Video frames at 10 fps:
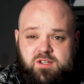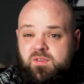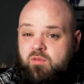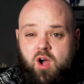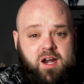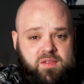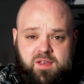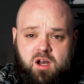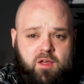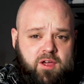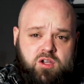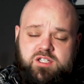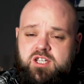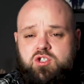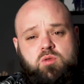If you've got anything like that on your
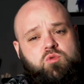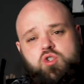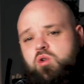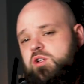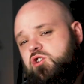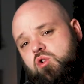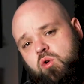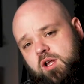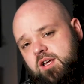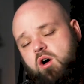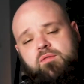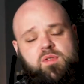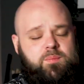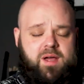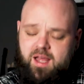system, just uninstall it off
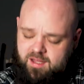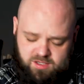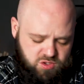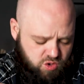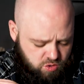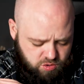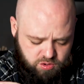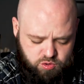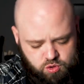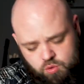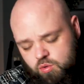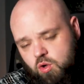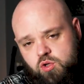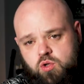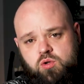the bat. Do
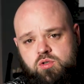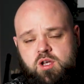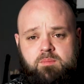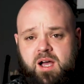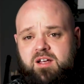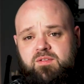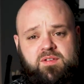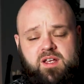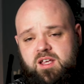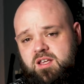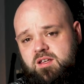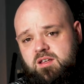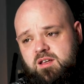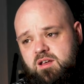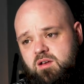not use McAfee
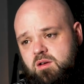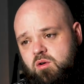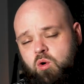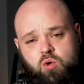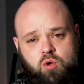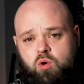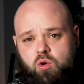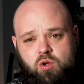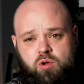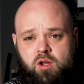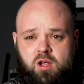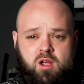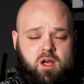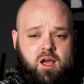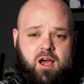or Norton
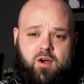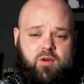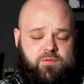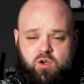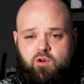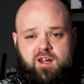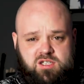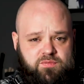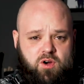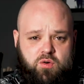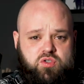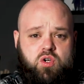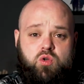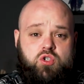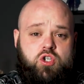for your antivirus
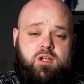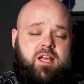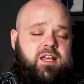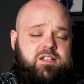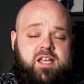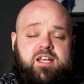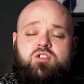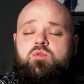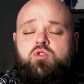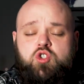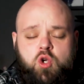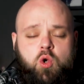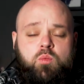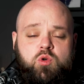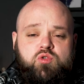solution. It takes up
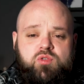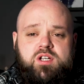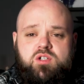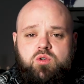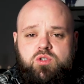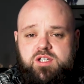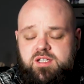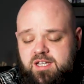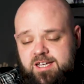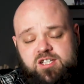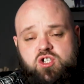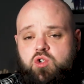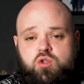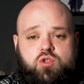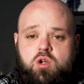so much resources, it's
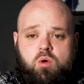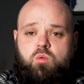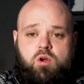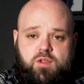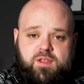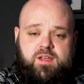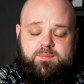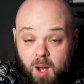just not worth it.